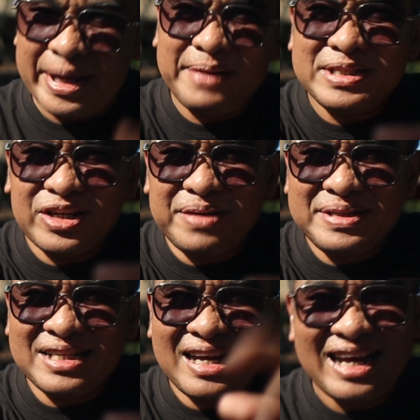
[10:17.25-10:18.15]
My name is Ocky
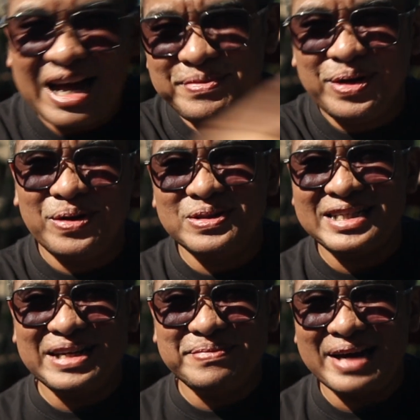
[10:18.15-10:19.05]
Misa, I'm your host
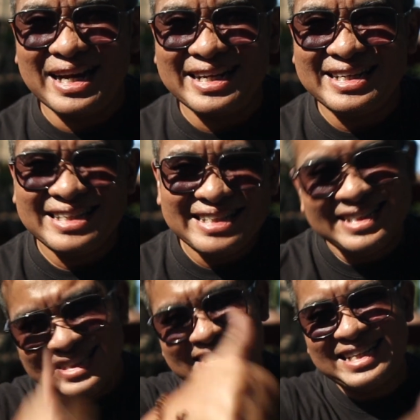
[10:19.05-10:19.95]
in Bali.
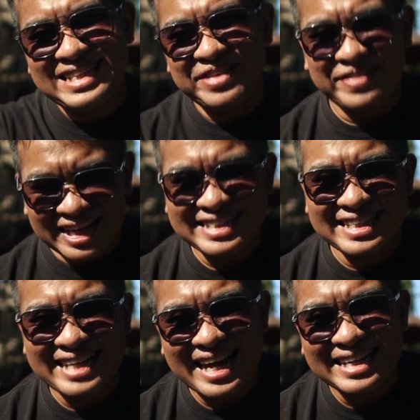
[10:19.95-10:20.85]
Stay safe until
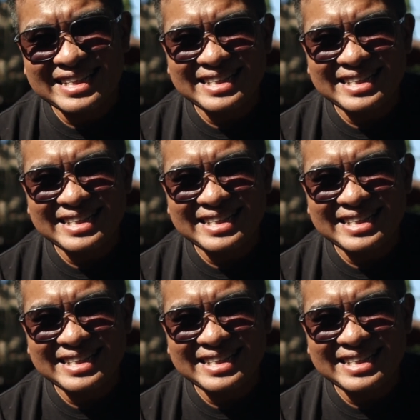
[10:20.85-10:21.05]
then.